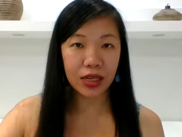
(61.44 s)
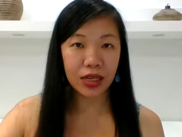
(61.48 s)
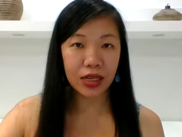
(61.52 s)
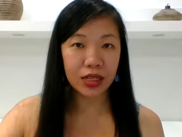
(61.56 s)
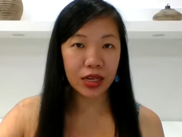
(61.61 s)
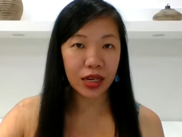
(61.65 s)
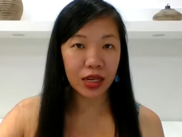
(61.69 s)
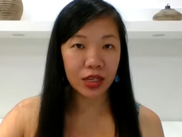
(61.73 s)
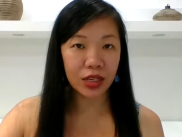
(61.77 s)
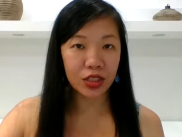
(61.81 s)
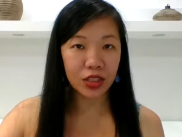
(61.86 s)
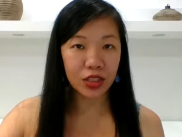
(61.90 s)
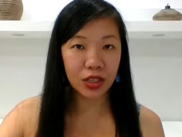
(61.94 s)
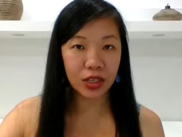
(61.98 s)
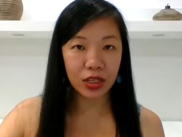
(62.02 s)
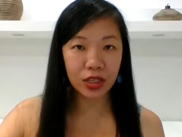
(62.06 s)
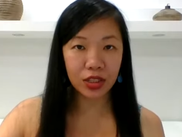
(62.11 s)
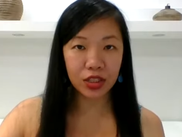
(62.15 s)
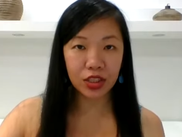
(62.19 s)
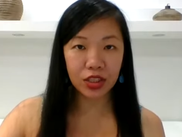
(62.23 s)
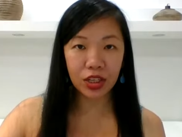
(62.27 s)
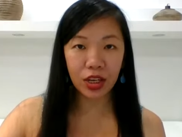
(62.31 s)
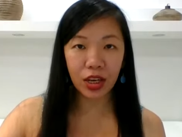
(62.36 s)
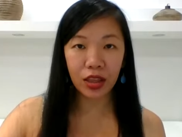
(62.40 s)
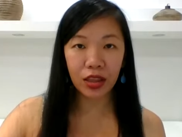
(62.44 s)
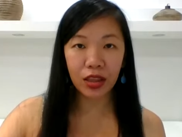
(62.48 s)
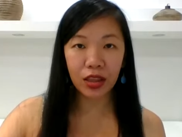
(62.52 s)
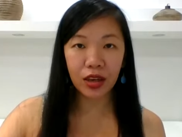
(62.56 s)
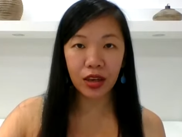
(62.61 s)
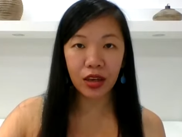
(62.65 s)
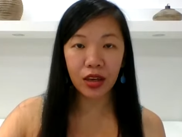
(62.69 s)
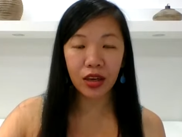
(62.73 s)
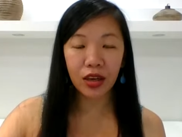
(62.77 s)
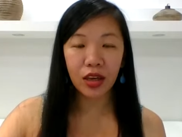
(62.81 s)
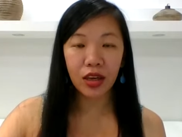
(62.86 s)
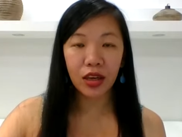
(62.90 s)
and touching each
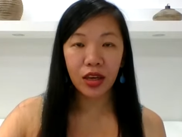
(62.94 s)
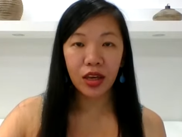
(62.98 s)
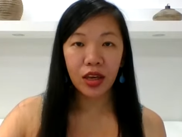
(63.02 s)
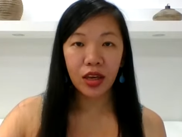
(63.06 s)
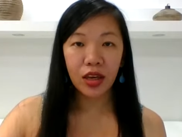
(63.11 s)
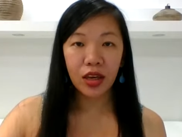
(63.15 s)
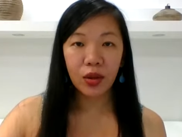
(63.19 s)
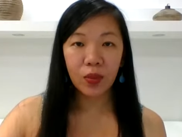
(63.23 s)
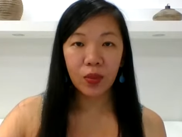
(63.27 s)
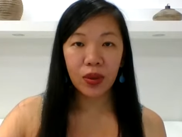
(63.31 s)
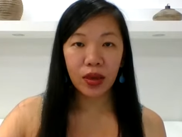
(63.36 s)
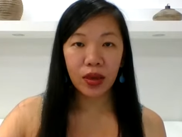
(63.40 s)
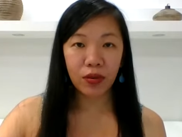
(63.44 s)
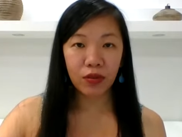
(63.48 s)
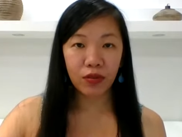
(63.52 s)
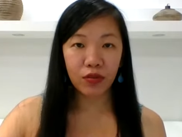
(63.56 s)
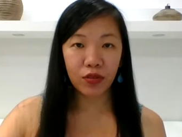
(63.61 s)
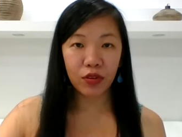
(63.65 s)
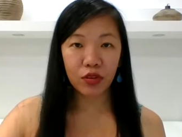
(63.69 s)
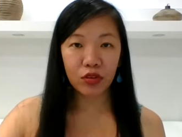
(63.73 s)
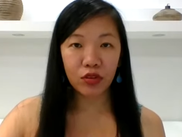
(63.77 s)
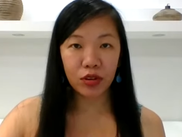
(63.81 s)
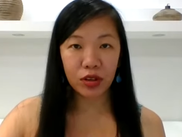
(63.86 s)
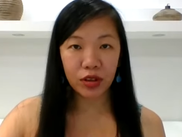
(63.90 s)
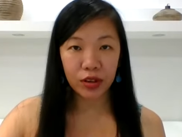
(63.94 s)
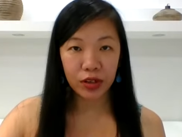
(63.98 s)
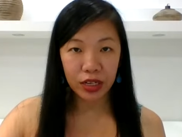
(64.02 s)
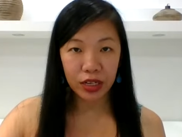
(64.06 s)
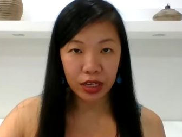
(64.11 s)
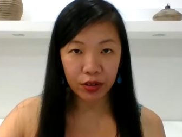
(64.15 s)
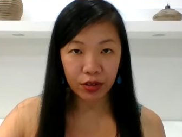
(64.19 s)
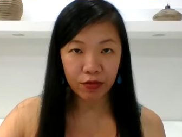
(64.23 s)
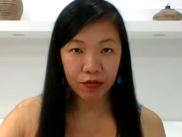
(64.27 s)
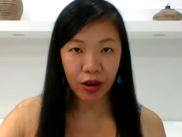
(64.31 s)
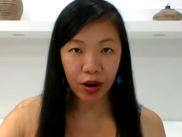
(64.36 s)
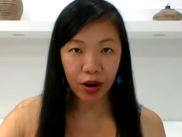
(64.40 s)
other, you can feel
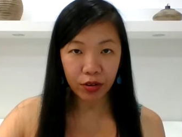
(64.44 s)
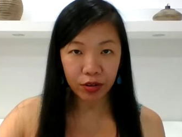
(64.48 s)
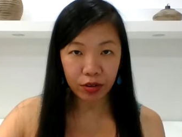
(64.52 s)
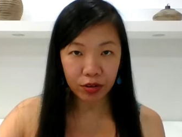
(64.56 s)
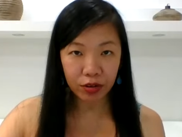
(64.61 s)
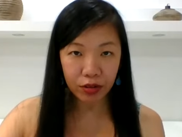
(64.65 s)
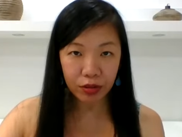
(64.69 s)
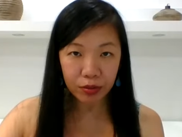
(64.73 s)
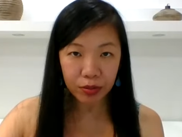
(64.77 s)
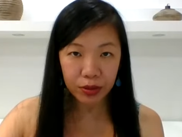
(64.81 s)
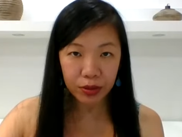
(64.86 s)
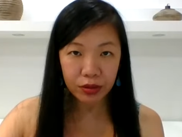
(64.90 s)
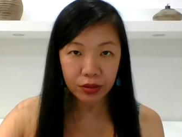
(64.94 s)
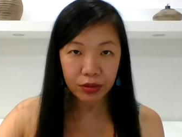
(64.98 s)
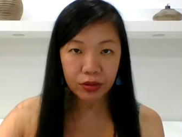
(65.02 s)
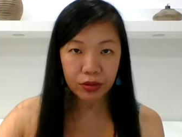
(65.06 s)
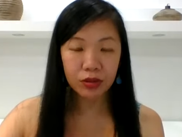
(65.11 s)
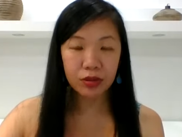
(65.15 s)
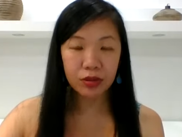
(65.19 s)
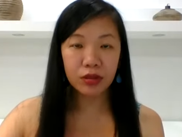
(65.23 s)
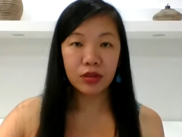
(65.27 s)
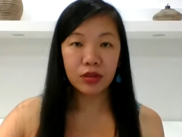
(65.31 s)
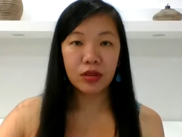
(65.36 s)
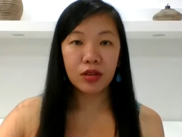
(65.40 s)
really vulnerable.